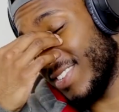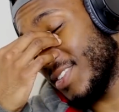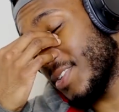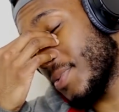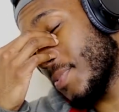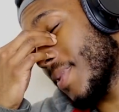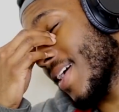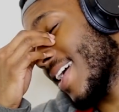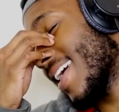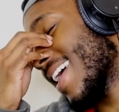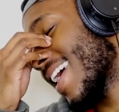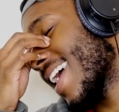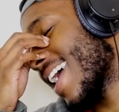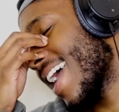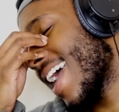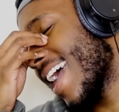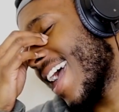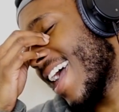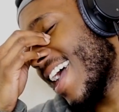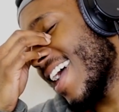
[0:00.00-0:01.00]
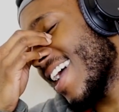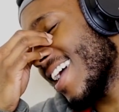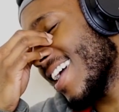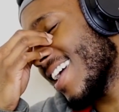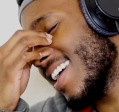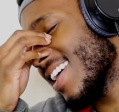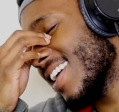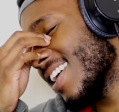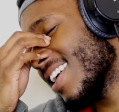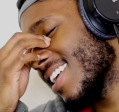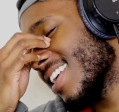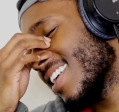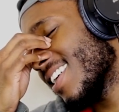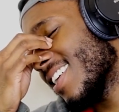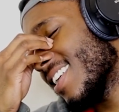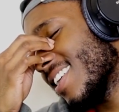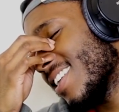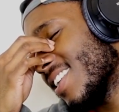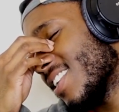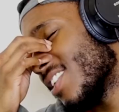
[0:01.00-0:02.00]
So wait, A
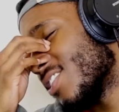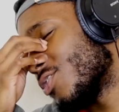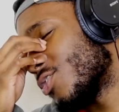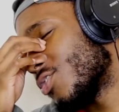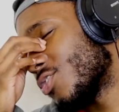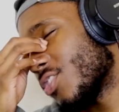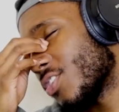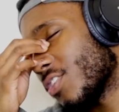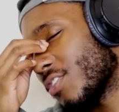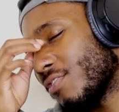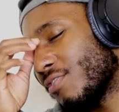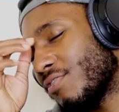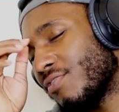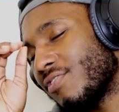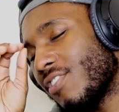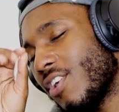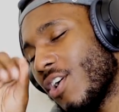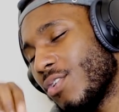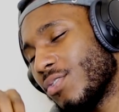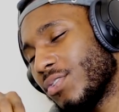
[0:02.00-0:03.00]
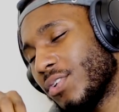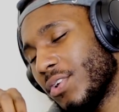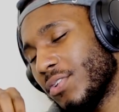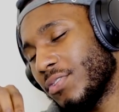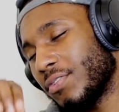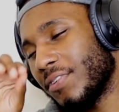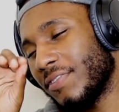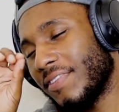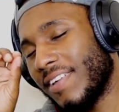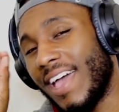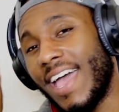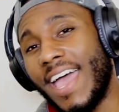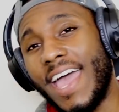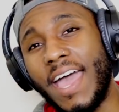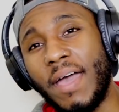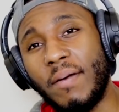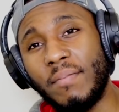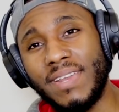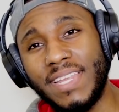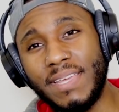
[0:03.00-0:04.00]
took photos of
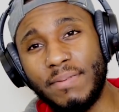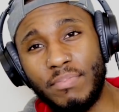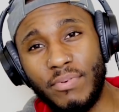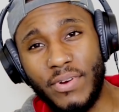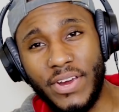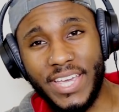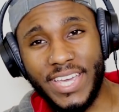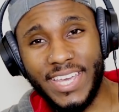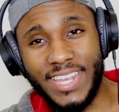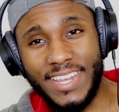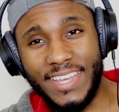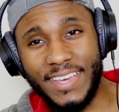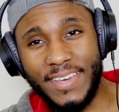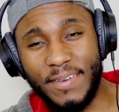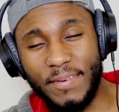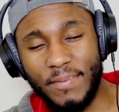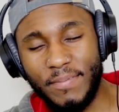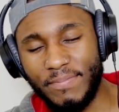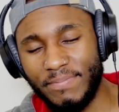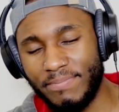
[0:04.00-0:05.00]
Emily breaking it?